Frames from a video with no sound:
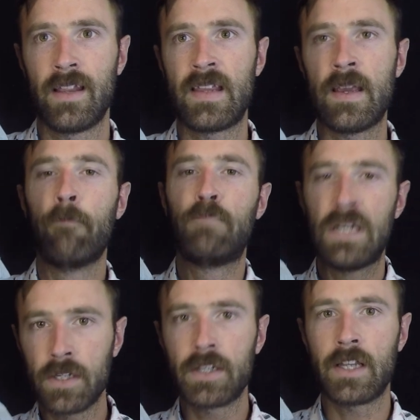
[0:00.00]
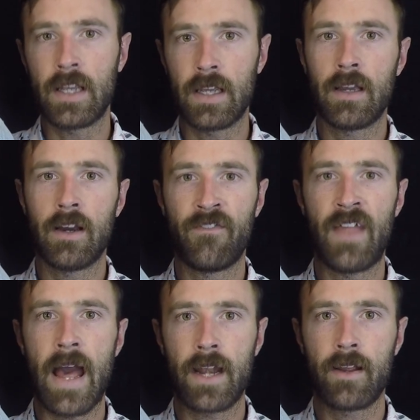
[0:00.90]
the ability of
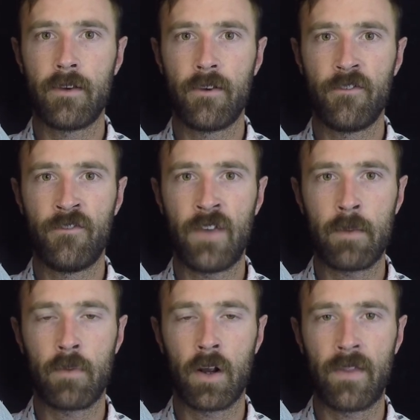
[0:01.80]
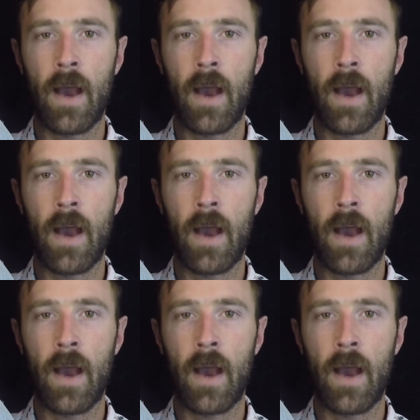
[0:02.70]
that vapor,